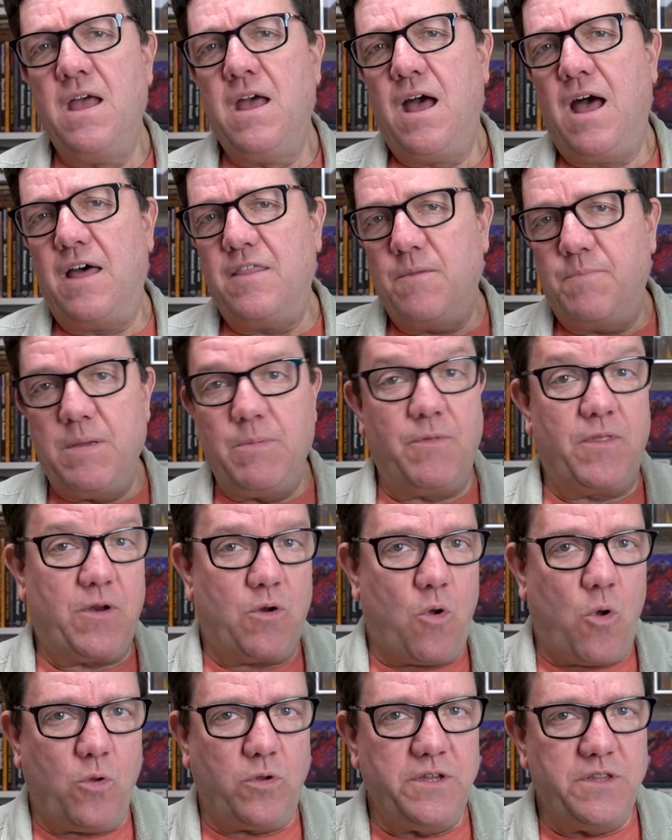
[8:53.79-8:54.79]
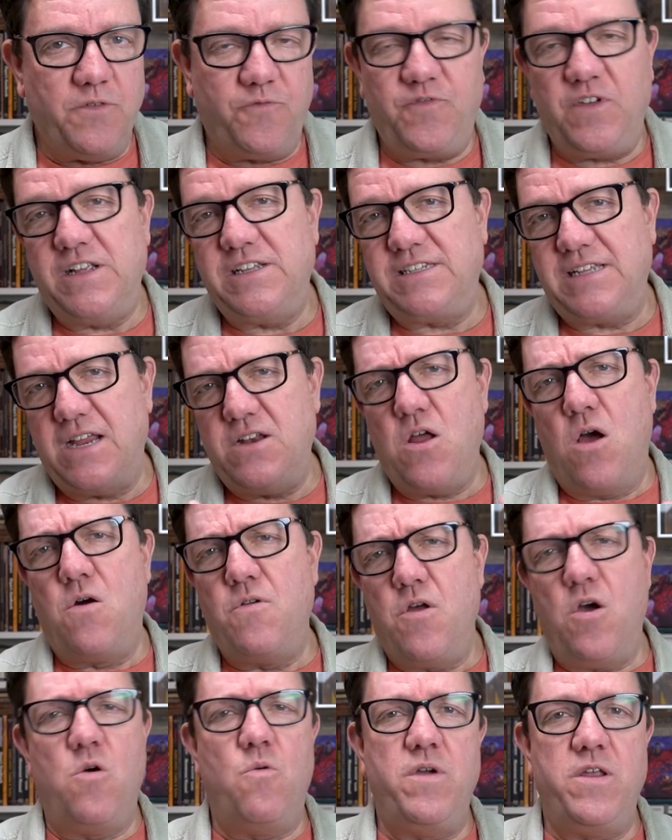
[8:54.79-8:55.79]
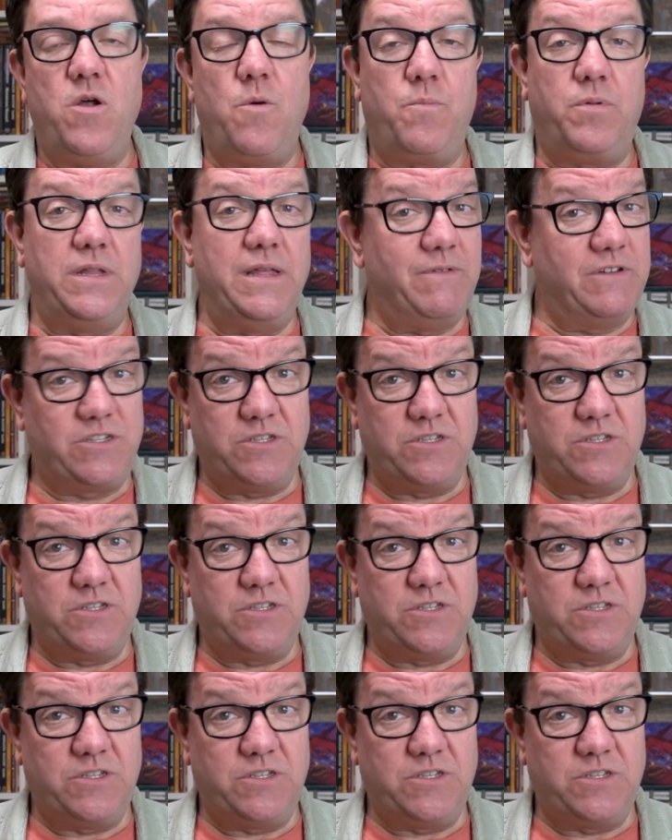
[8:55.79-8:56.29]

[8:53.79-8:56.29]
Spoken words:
The people that are holding the feast say, no, we don't believe it.